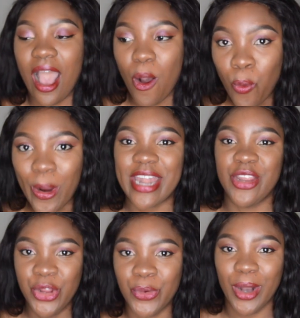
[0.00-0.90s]
when
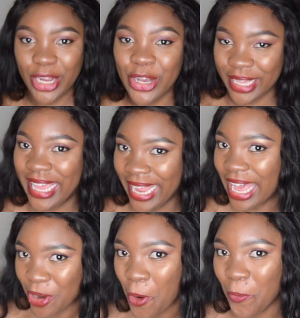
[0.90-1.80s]
you are cooking
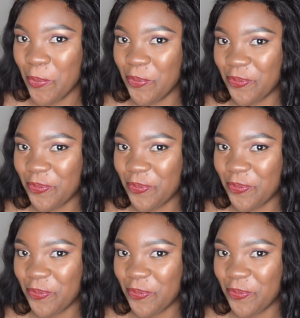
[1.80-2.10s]
at home.